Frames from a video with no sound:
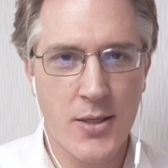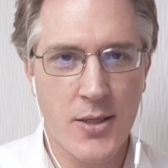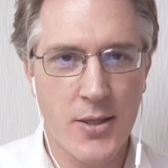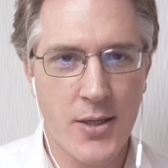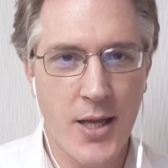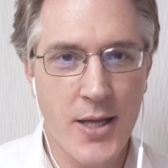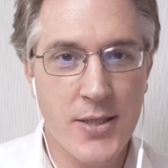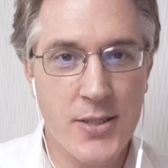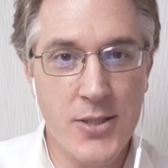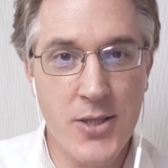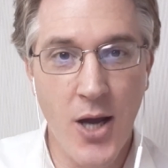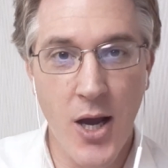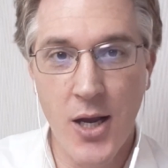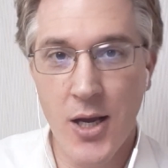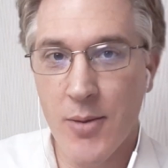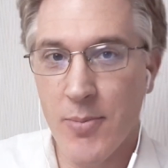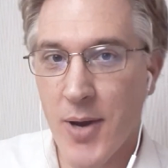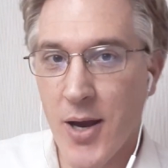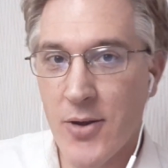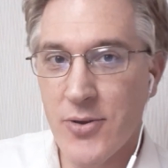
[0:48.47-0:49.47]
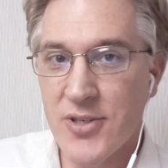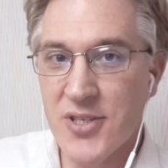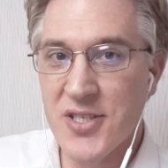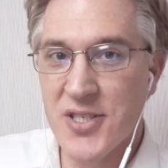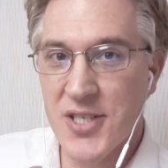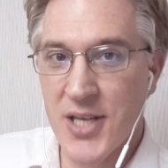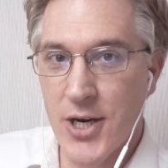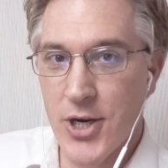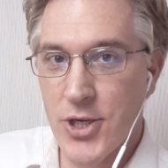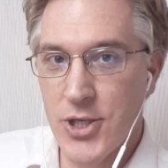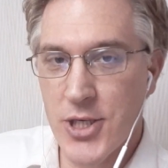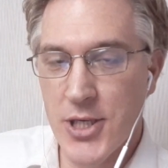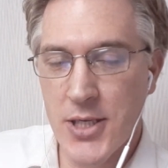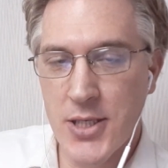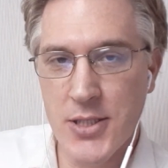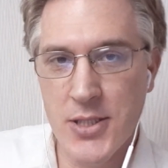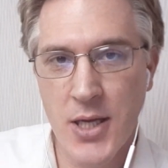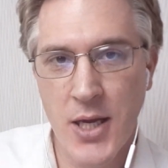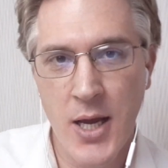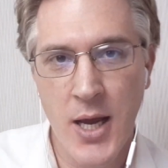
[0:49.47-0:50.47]
Let's talk about
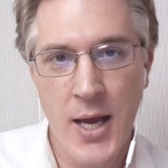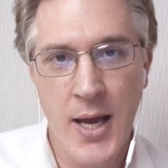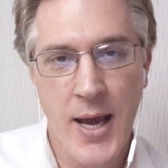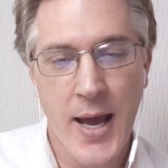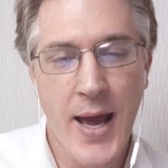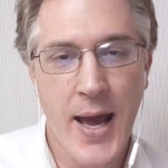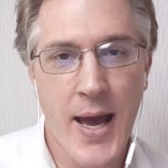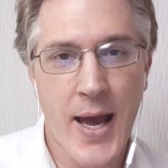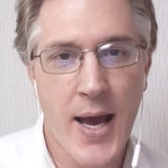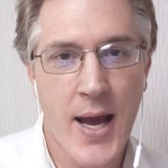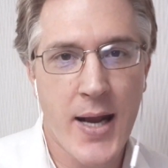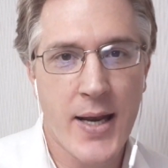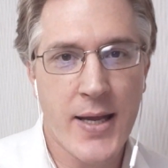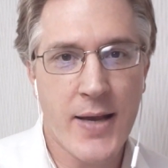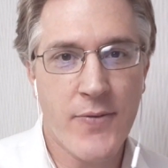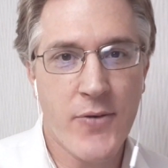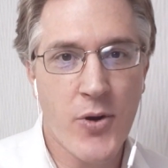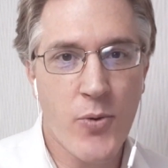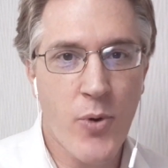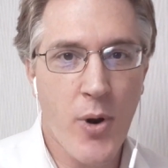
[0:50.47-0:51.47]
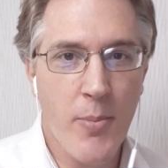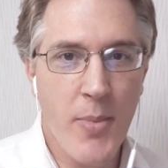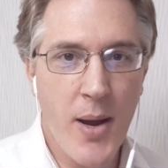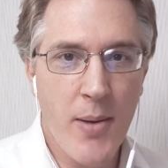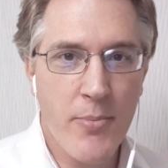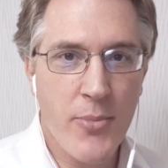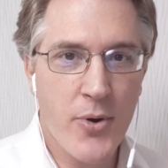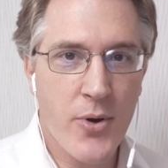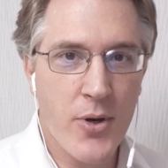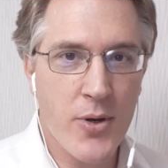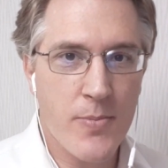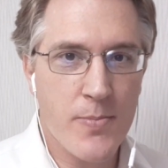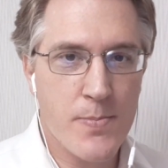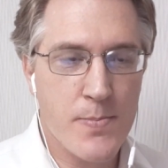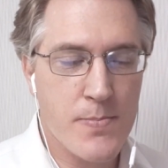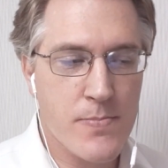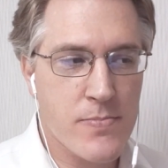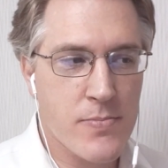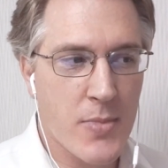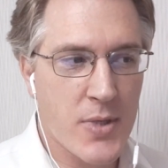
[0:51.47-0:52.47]
synergies. And if you remember,
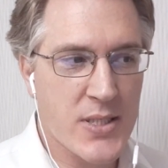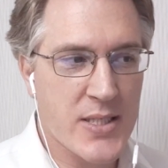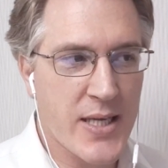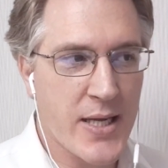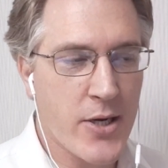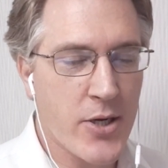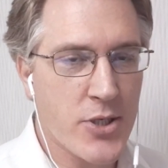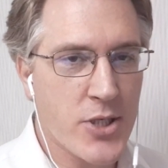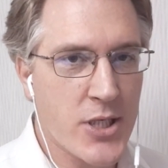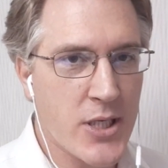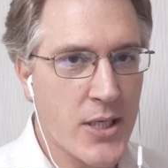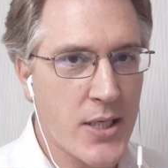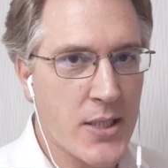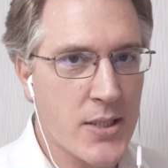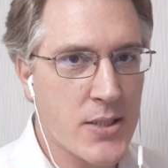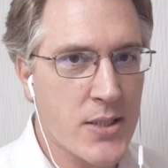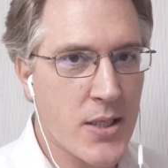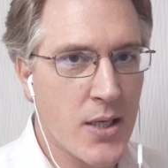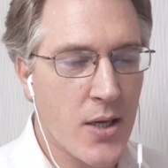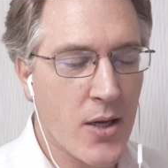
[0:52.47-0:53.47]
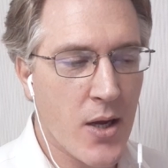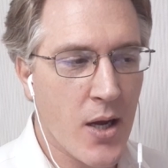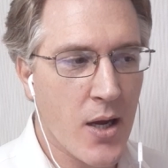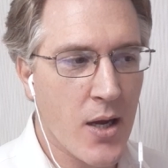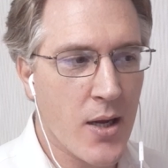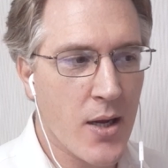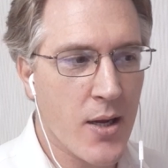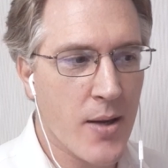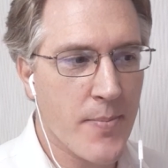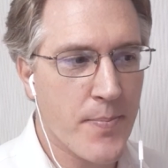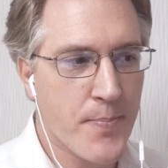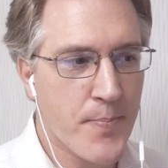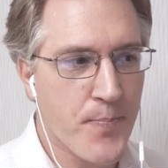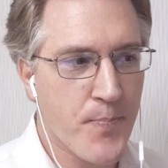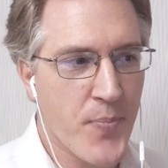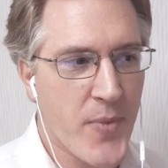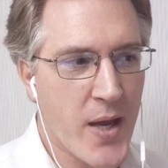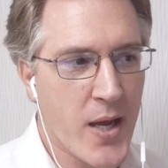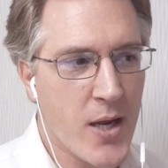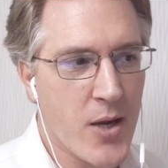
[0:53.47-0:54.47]
synergies,
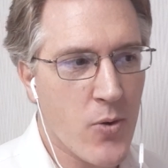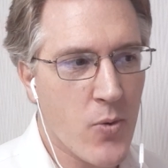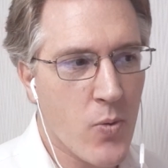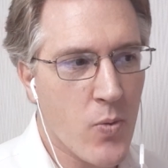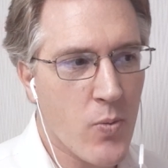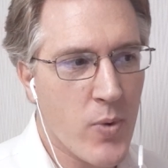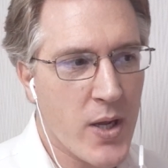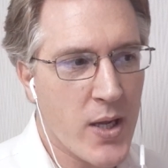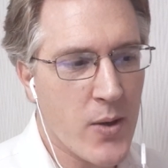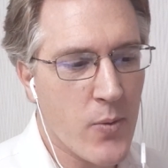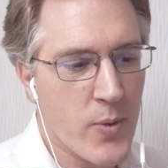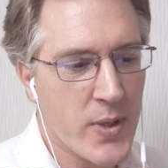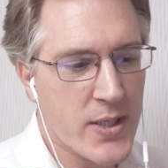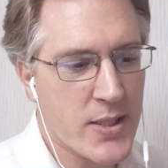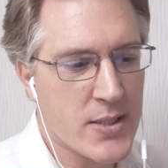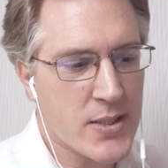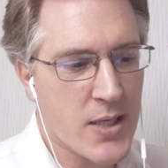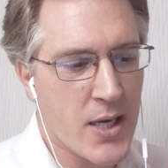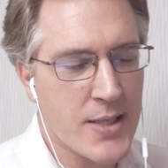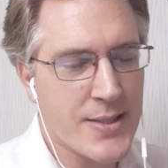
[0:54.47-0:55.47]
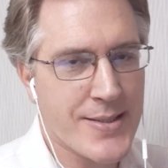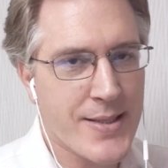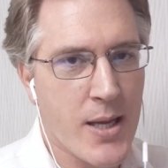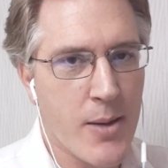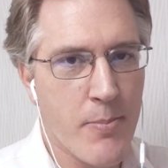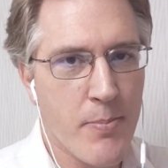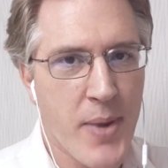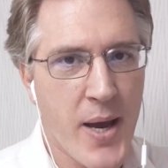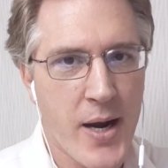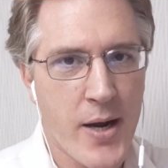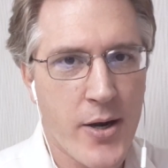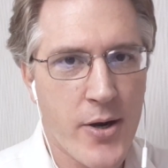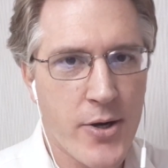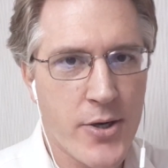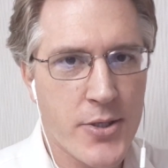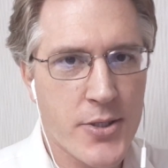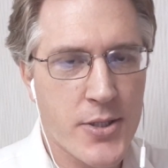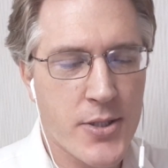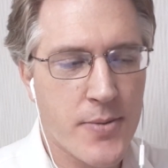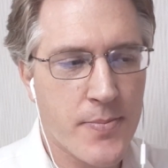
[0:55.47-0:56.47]
we discussed
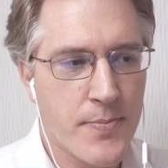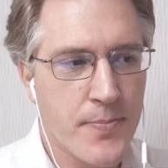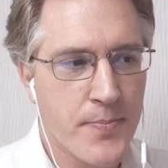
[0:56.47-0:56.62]
competitors.